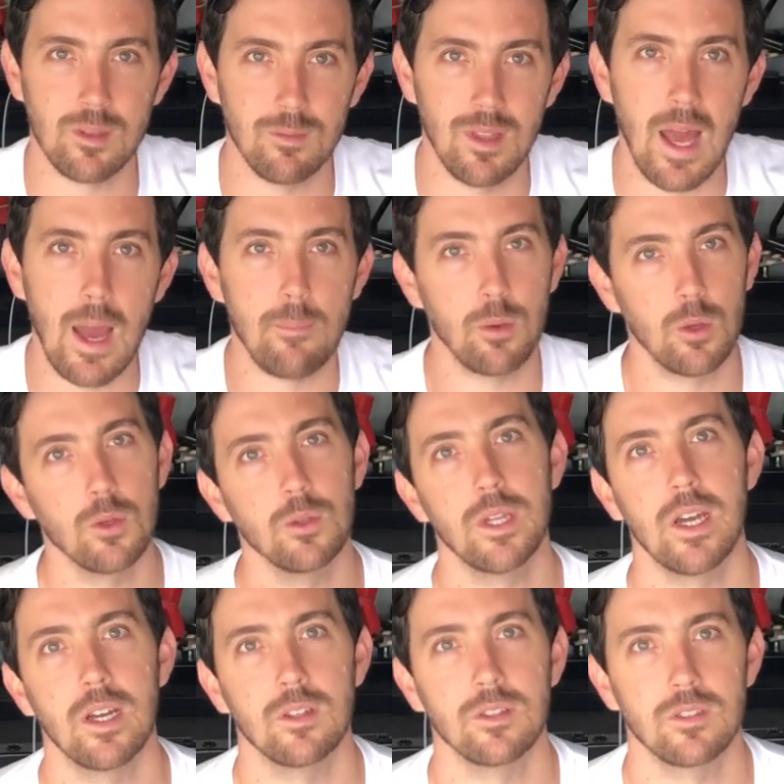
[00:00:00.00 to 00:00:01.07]
lat pull
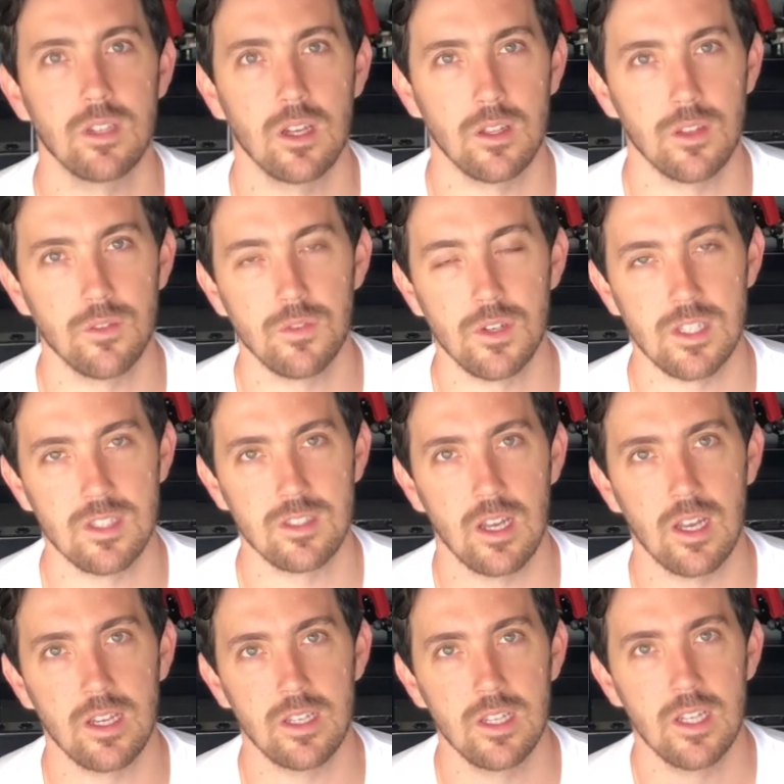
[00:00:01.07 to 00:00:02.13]
downs on the front
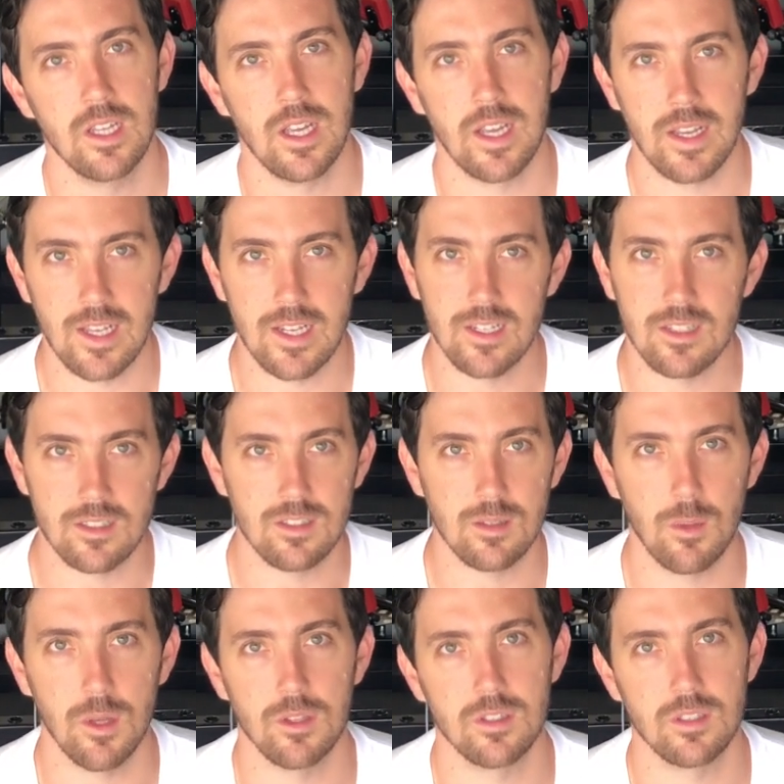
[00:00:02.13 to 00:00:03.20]
side and get into some
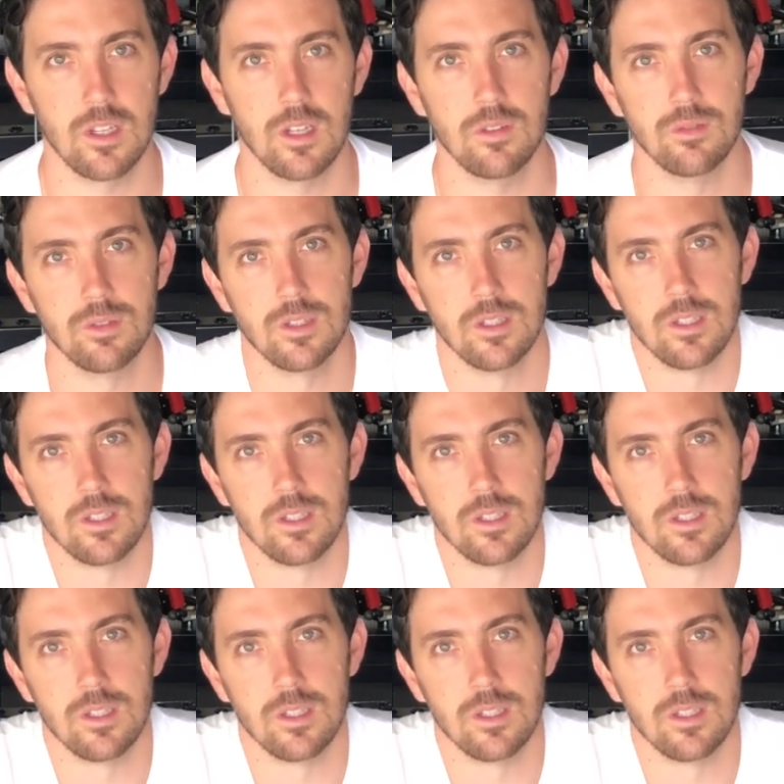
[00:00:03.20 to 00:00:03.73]
other stuff.